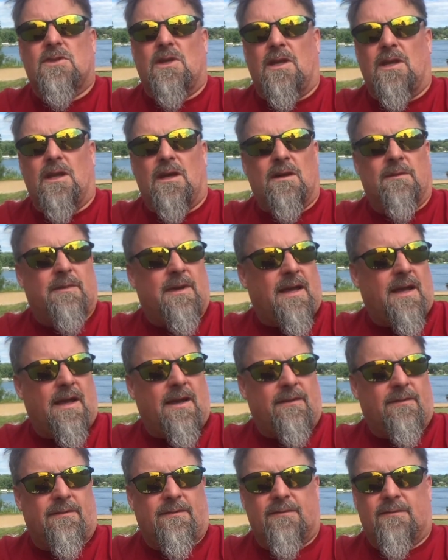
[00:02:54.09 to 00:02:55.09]
So the young
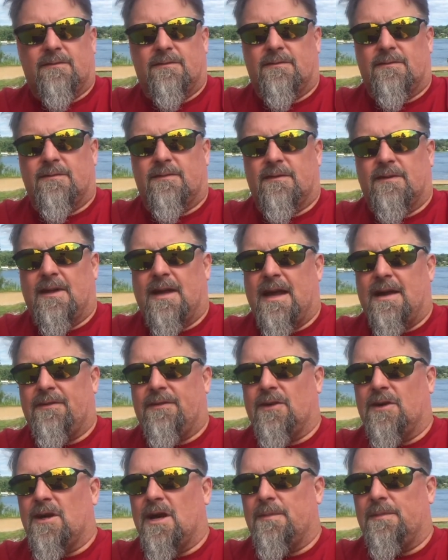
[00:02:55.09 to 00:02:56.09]
man,
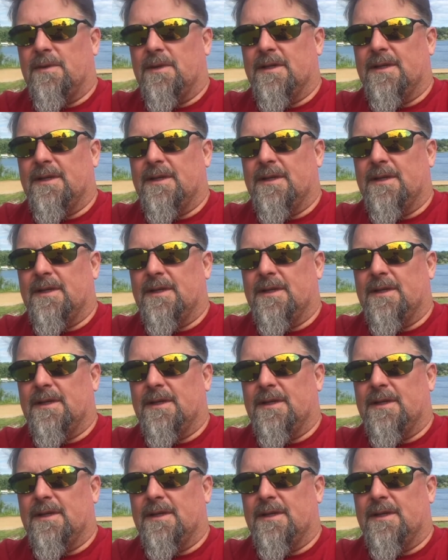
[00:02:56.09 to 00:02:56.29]
after a couple